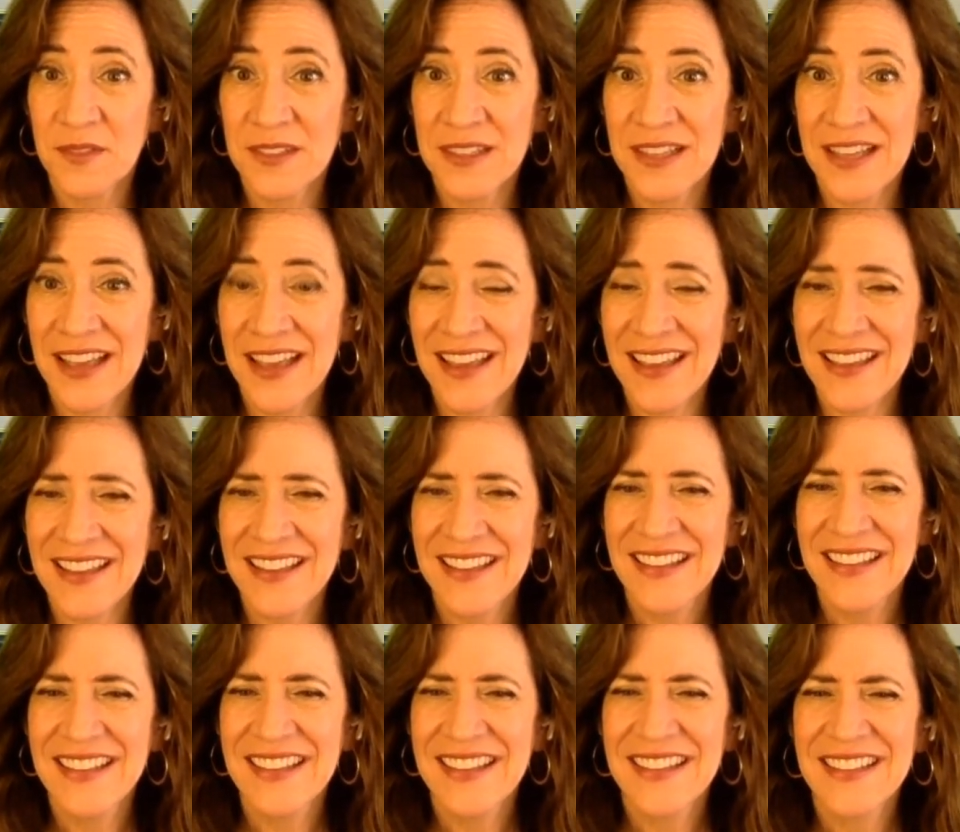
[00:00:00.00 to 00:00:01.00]
okay
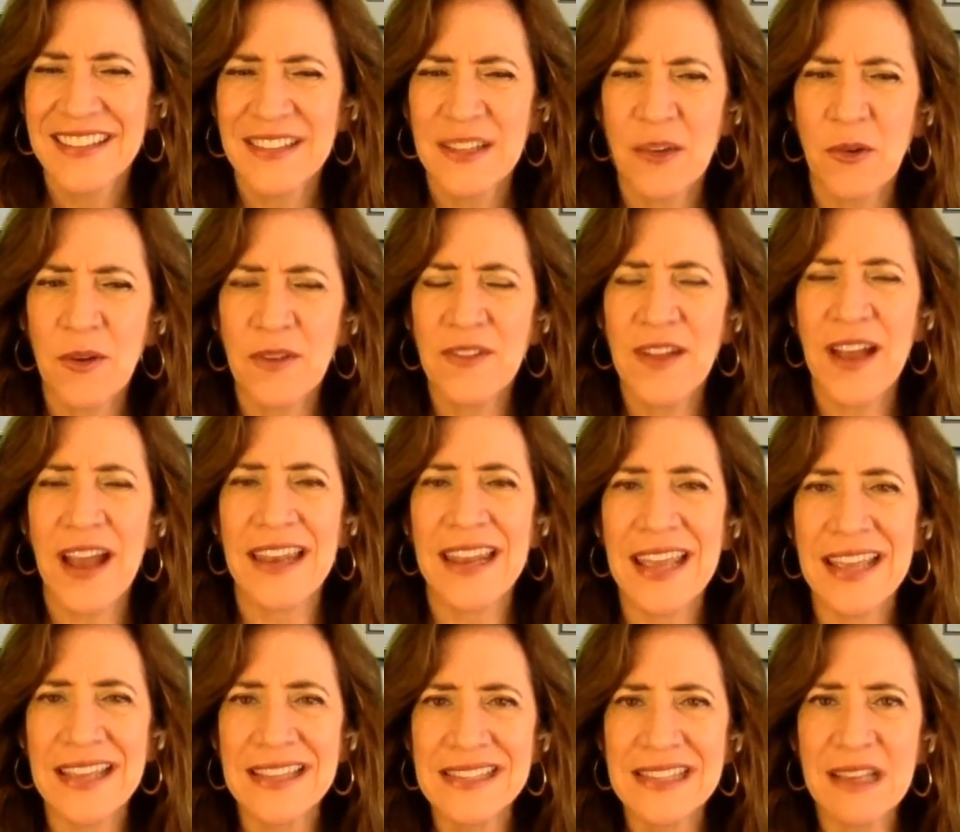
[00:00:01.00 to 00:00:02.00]
so we've got
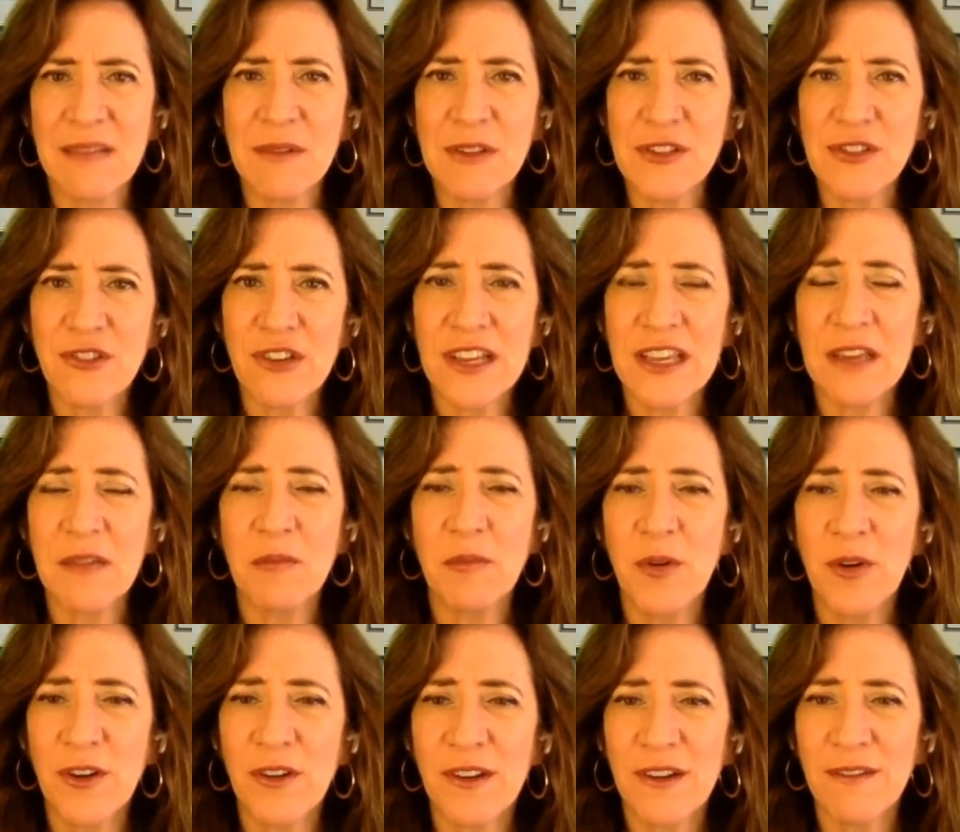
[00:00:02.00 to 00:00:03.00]
asymmetry
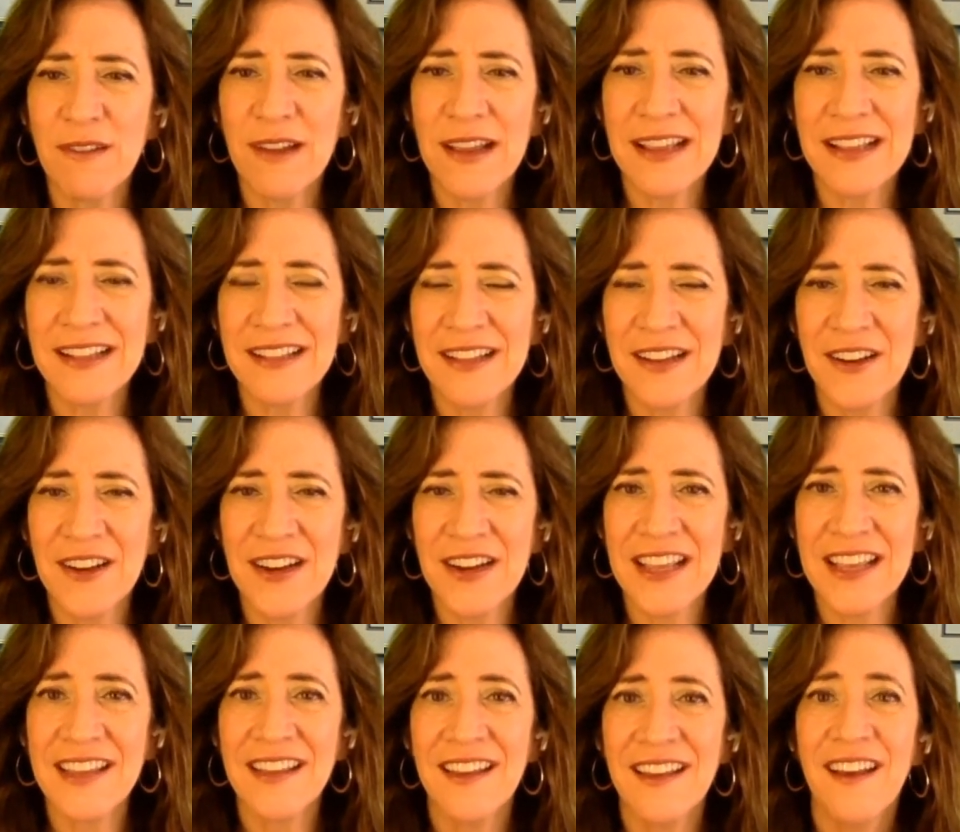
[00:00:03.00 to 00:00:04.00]
border
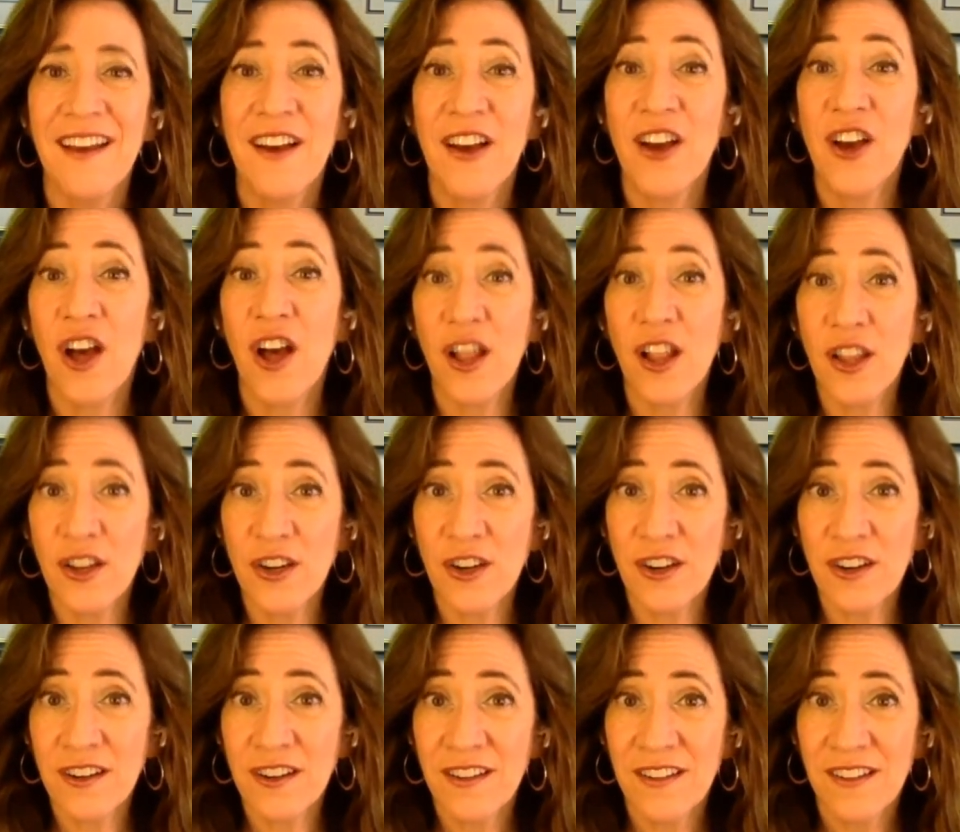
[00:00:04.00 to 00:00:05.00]
irregularity
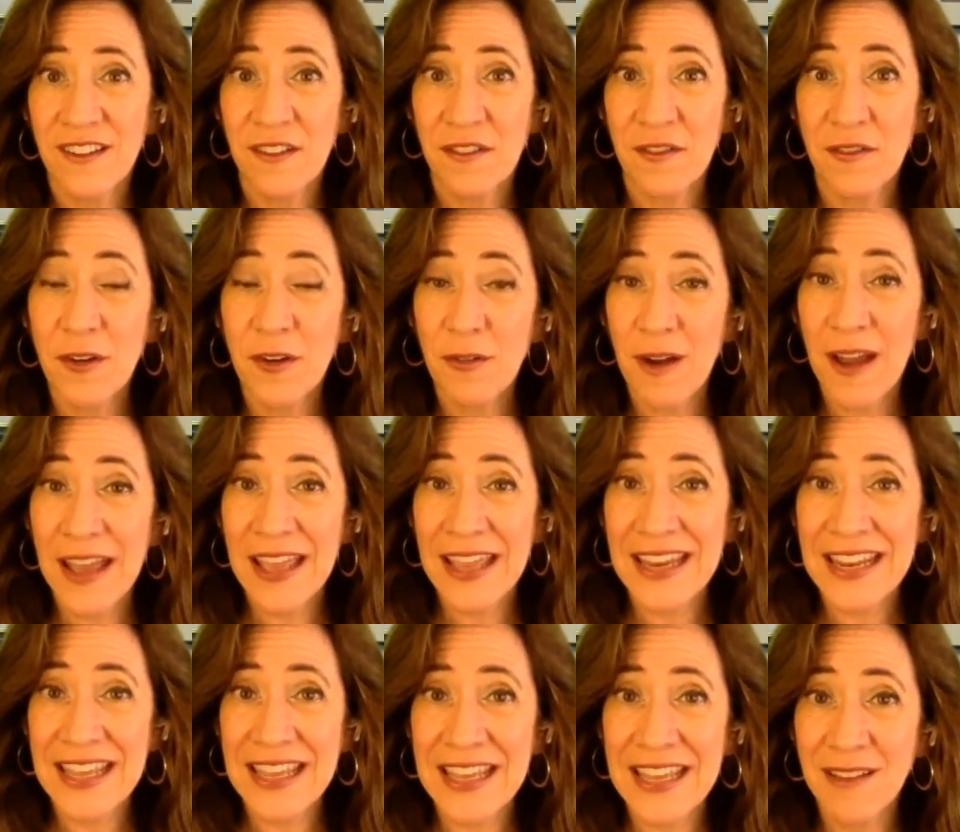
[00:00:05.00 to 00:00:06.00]
color
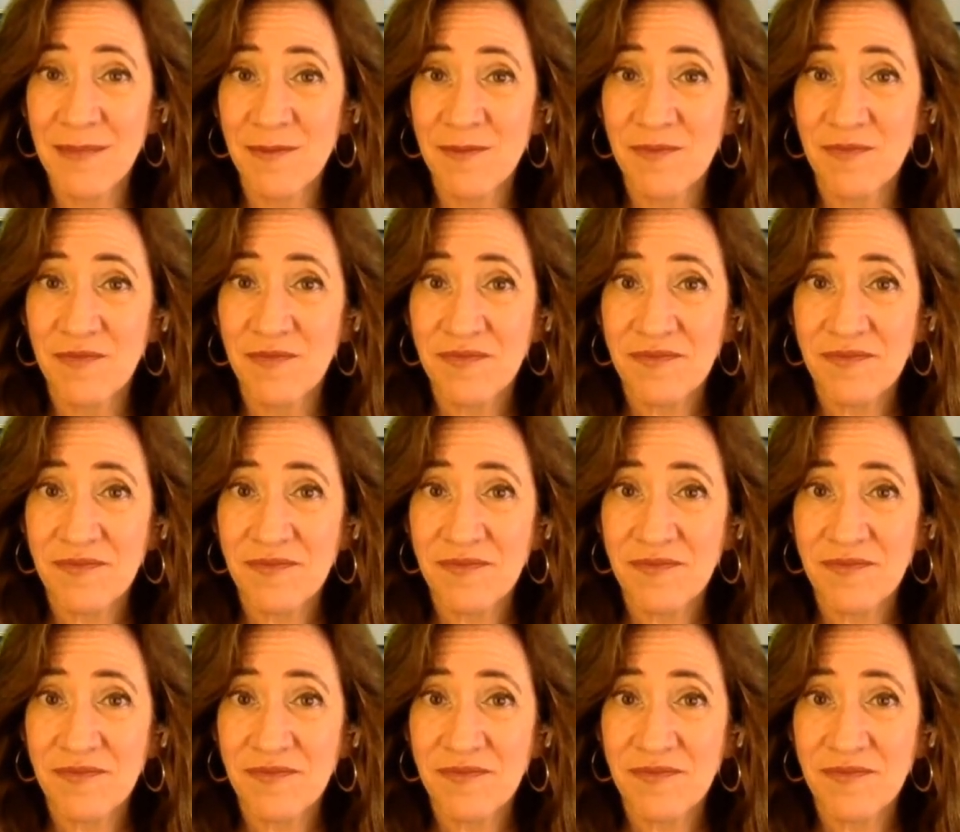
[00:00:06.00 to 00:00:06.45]
variety